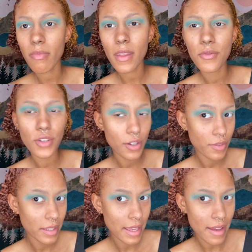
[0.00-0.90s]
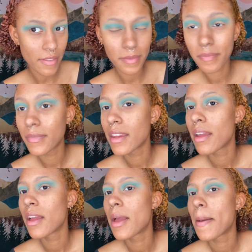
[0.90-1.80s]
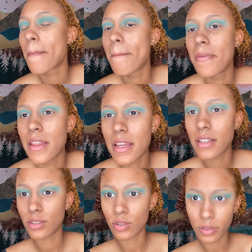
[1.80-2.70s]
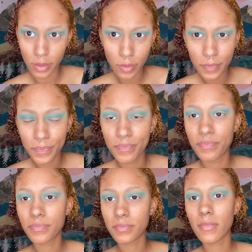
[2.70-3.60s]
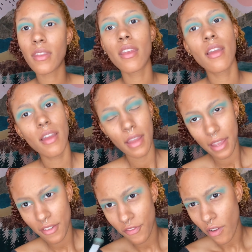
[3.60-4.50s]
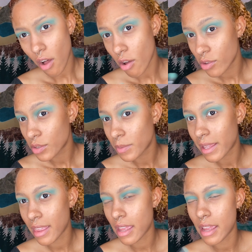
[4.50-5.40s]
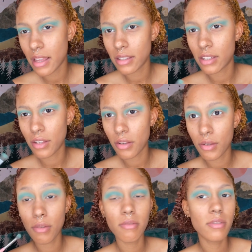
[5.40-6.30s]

I'm trying to really have it blend, you know. It falls really into